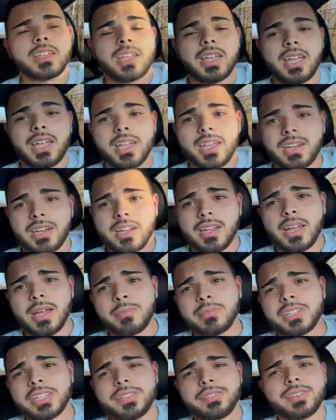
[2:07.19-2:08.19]
And I
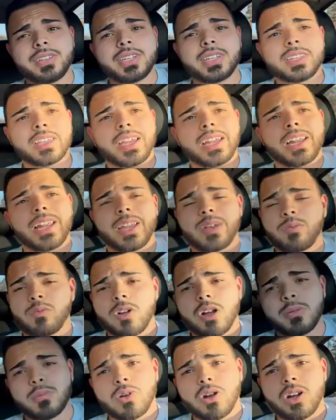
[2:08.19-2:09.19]
believe you can get that at like
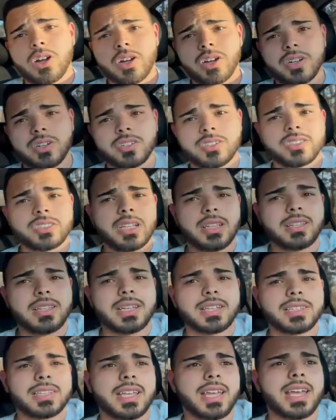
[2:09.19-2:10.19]
Walmart or something
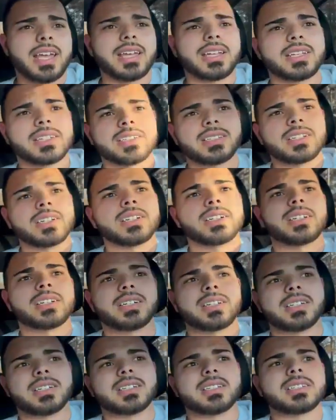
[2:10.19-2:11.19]
like that. And
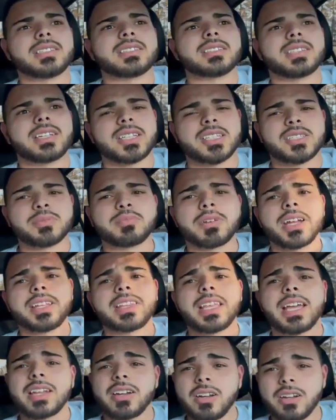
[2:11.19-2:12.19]
I sprayed
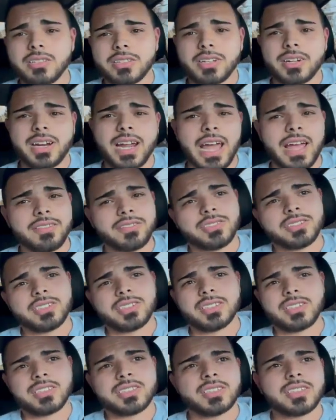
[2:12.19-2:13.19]
that on there after
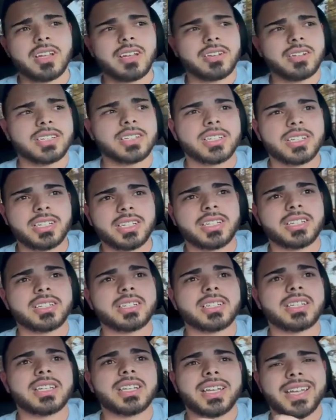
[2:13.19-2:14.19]
it looked all good.
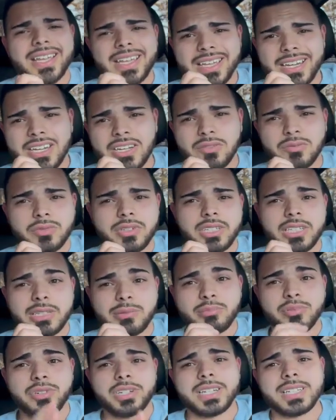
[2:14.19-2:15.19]
And it really
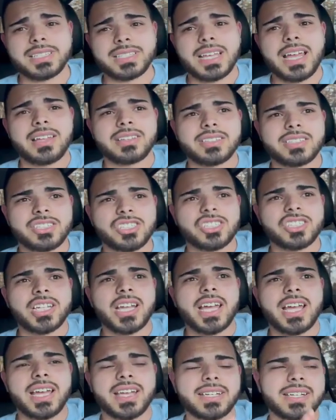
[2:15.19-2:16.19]
brings out the
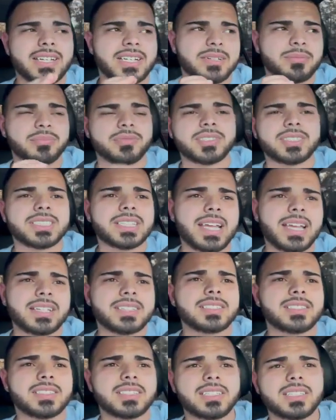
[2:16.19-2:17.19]
shine and it
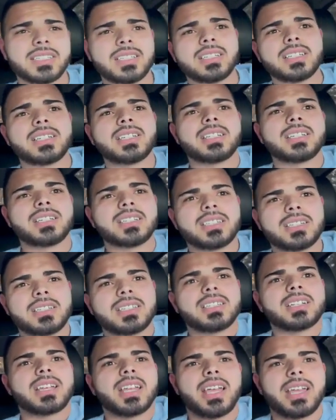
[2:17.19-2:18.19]
protects it.
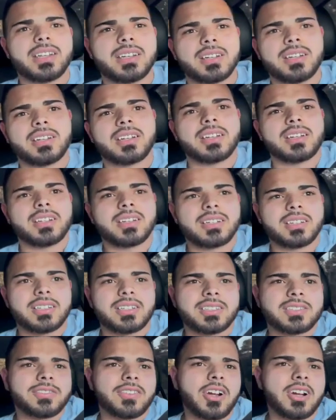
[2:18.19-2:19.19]
And
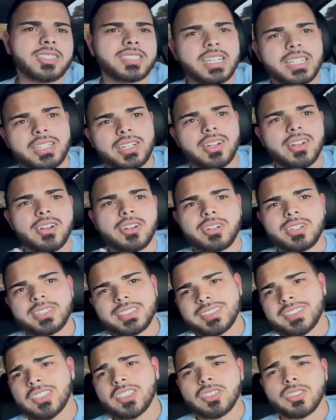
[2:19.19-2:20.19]
as far as I know, it
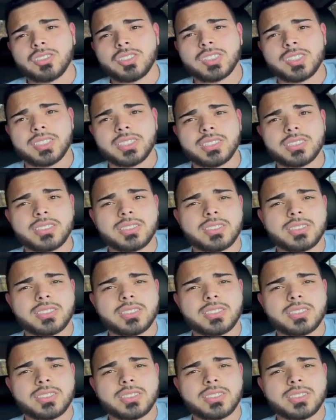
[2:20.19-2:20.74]
seals it.